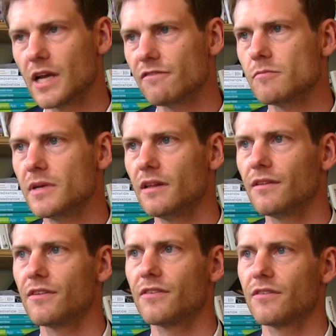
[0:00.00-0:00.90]

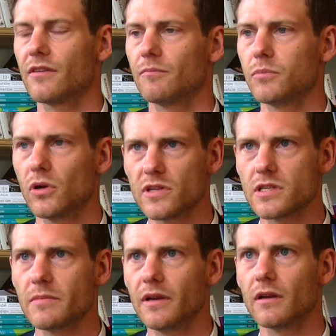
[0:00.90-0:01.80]
governments,
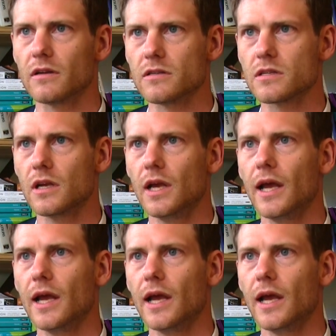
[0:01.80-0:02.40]
policymakers,